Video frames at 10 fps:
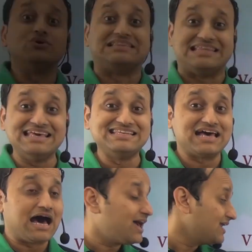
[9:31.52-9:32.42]
these
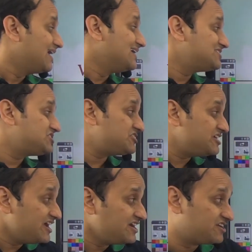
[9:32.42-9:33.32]
are
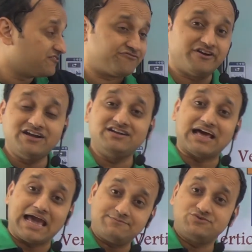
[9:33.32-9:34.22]
three different
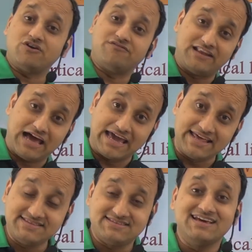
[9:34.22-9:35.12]
types of
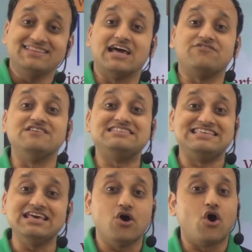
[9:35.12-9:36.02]
lines that we
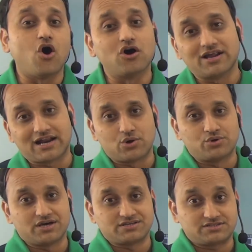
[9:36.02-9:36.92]
see all around
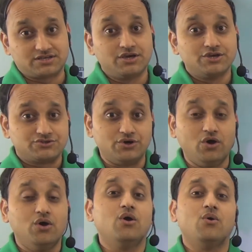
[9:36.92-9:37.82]
us.
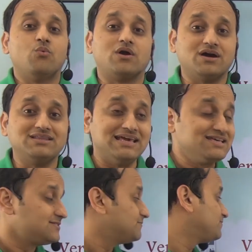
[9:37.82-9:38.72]
So what are these?
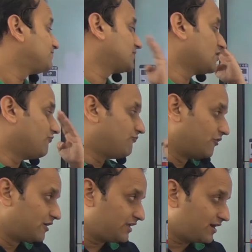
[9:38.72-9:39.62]

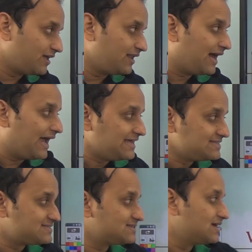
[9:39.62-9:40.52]
Vertical lines,
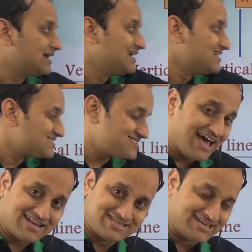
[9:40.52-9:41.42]

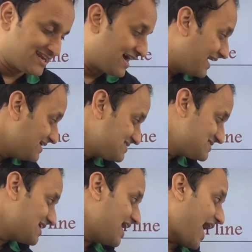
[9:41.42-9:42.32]
slanting lines
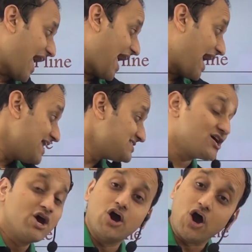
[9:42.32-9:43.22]
and
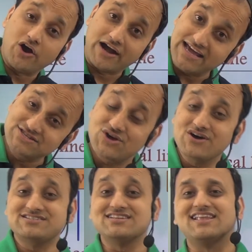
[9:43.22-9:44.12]

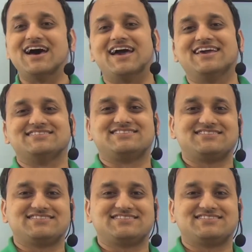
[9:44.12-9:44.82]
horizontal lines.